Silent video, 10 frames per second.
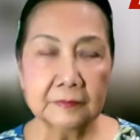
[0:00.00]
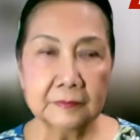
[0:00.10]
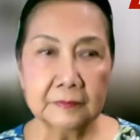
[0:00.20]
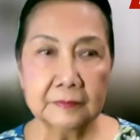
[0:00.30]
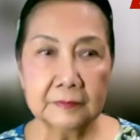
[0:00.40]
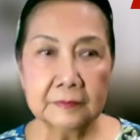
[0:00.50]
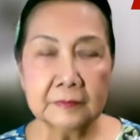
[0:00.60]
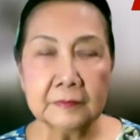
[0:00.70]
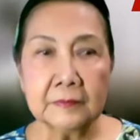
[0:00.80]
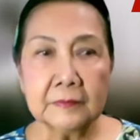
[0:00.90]

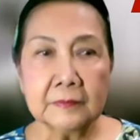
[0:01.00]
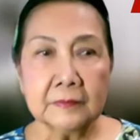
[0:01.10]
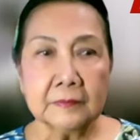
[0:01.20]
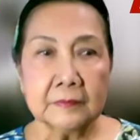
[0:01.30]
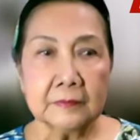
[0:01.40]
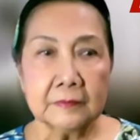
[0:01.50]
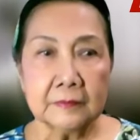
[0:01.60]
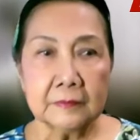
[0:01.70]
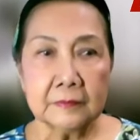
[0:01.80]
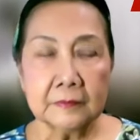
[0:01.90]

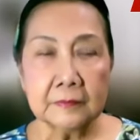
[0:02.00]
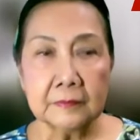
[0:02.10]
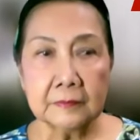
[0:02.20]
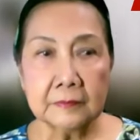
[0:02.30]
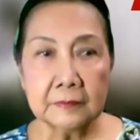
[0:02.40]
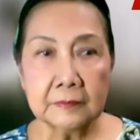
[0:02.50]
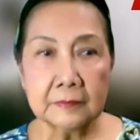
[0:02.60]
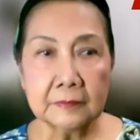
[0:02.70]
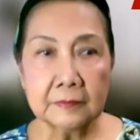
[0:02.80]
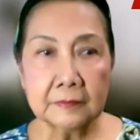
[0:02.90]

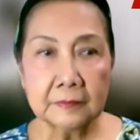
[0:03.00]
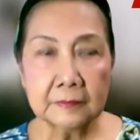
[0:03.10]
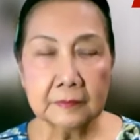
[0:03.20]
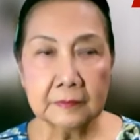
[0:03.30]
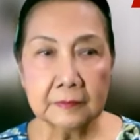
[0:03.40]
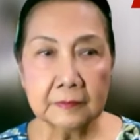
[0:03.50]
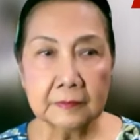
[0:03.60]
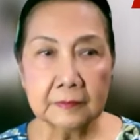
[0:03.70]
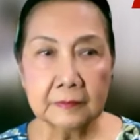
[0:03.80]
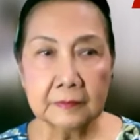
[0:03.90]

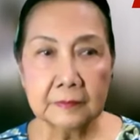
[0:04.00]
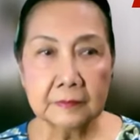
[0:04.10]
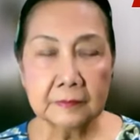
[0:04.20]
(silent)